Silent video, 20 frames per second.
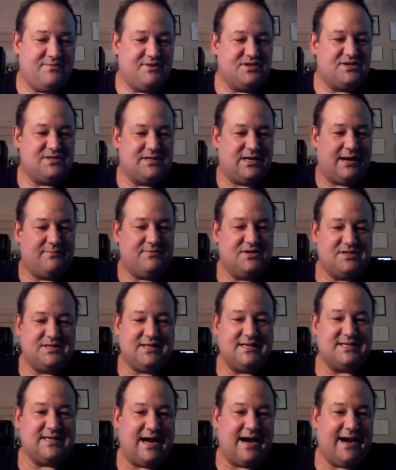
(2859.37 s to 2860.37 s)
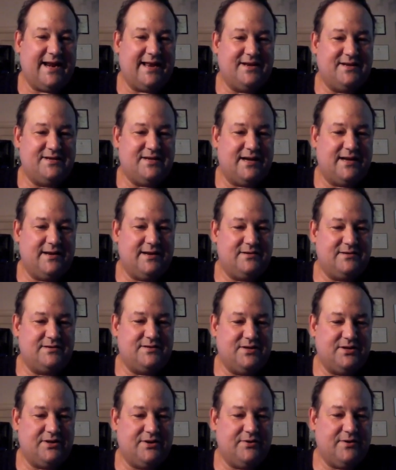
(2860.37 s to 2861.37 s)
I'm just excited
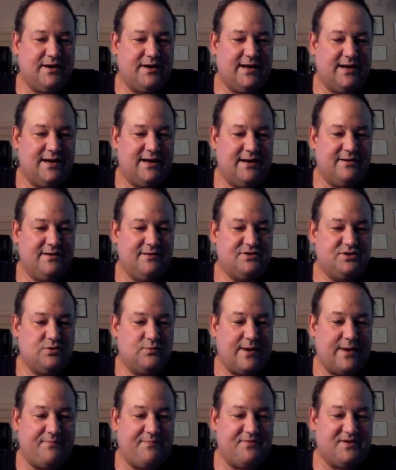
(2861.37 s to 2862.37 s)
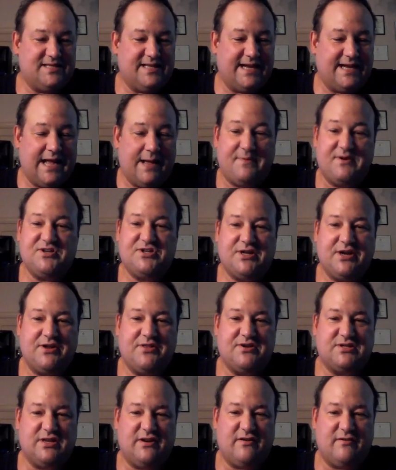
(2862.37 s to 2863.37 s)
to wrap this thing up and
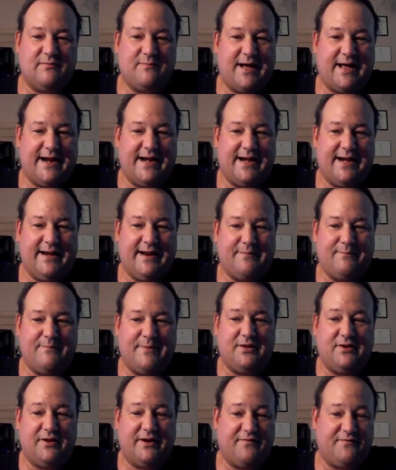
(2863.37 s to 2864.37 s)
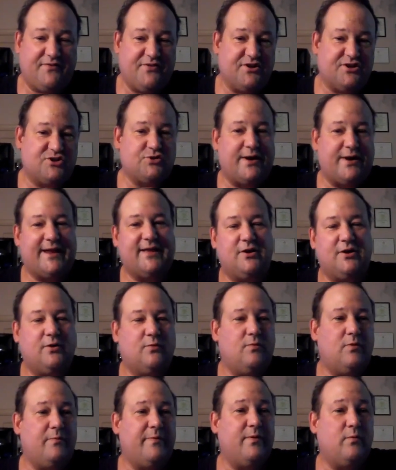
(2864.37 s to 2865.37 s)
share this with everybody, and be looking for the
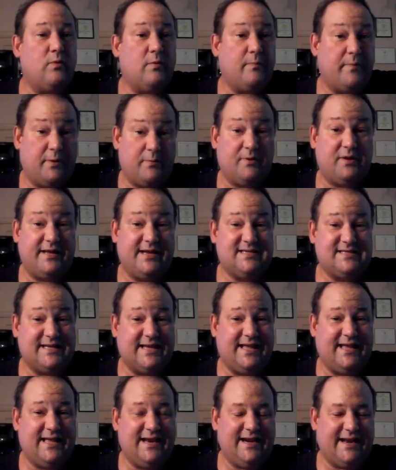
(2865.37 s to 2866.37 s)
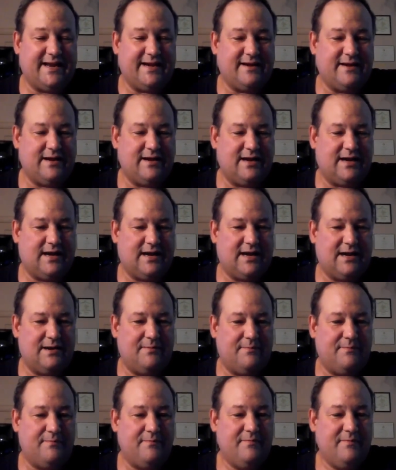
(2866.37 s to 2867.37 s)
trailer when we release it. And
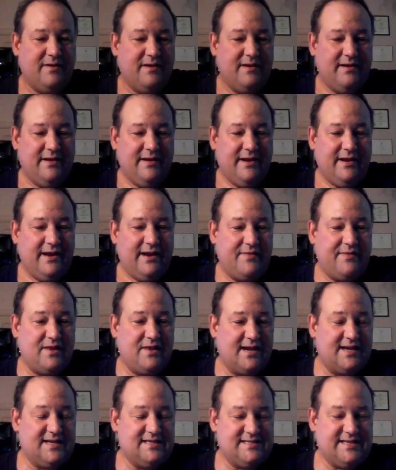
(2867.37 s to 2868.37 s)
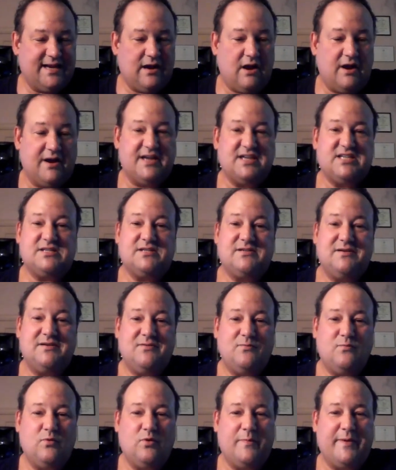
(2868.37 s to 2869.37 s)
then, like I said,
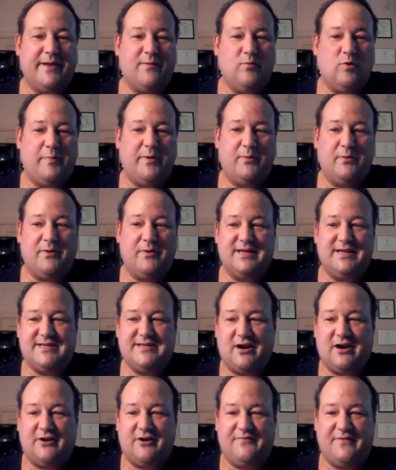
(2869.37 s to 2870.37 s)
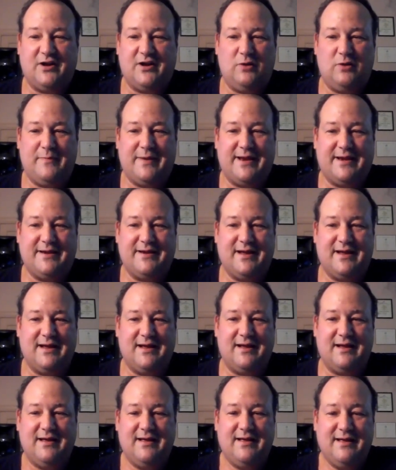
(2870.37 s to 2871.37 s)
August we'll be releasing our film, and
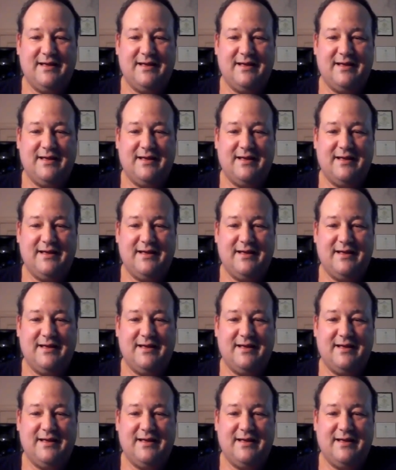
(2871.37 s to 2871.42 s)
